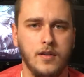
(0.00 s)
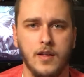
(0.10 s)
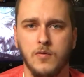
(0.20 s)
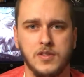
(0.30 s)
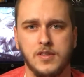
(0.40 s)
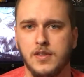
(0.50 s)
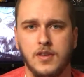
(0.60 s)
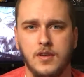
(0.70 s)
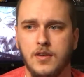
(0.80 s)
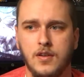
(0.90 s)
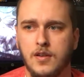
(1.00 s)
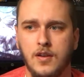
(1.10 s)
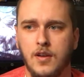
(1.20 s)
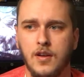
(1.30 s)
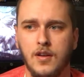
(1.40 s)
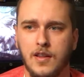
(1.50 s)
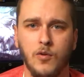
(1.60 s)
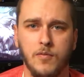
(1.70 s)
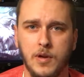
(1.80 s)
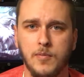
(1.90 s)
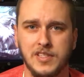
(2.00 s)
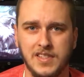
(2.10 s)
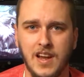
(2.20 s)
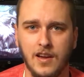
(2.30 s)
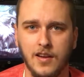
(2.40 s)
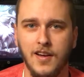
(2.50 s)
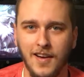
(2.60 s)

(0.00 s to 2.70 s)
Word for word: That was, that would have been a mistake.